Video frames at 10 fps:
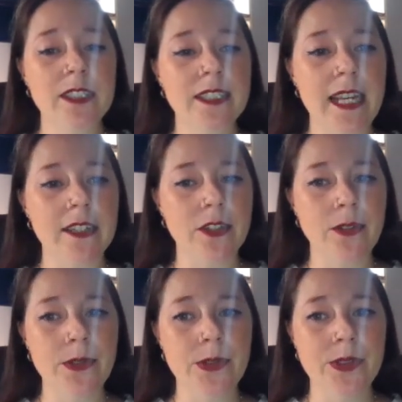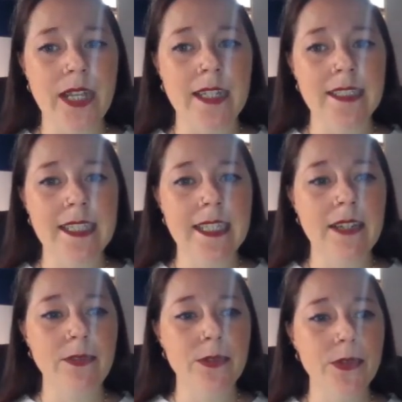Technicals and
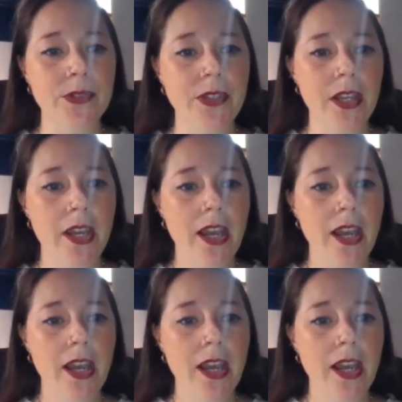T-levels,